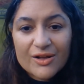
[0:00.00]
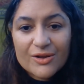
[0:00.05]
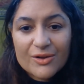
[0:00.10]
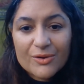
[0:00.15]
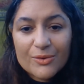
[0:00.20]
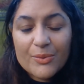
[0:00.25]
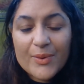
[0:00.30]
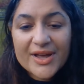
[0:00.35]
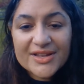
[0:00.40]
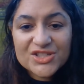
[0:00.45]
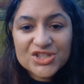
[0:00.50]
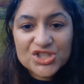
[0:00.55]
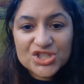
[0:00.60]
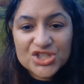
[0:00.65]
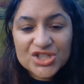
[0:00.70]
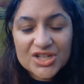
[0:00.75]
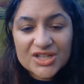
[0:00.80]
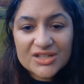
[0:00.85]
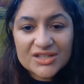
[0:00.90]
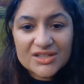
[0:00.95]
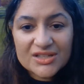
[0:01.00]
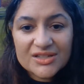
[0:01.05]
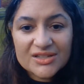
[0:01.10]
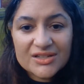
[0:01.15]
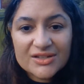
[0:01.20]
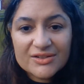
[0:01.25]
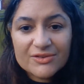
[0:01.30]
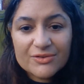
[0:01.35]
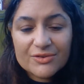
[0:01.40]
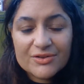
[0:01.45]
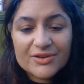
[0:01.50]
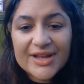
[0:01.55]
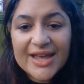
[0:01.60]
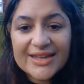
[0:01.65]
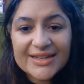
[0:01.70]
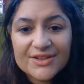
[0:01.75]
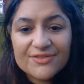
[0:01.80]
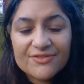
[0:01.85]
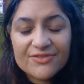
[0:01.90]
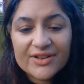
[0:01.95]
question
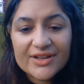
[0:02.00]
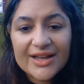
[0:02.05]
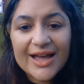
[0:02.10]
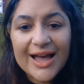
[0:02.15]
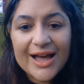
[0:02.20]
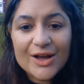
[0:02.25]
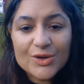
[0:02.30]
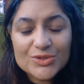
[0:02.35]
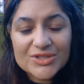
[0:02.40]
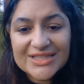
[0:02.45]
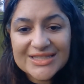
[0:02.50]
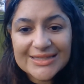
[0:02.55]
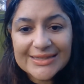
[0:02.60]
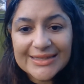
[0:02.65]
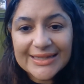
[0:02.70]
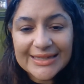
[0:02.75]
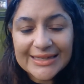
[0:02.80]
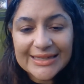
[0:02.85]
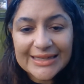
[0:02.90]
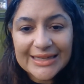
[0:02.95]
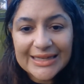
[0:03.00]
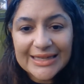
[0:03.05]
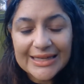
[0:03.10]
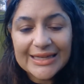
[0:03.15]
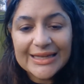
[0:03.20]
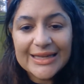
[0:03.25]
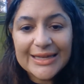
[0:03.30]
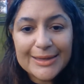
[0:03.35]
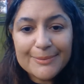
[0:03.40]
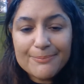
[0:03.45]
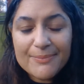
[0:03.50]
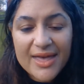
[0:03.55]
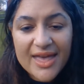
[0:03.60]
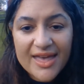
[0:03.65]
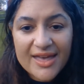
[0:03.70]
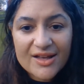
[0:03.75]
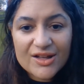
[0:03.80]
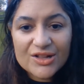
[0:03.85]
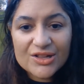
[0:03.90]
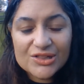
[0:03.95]
creative counseling
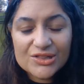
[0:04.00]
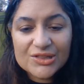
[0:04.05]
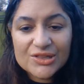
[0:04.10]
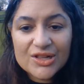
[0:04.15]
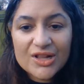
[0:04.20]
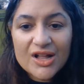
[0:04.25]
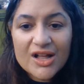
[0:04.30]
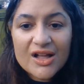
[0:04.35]
email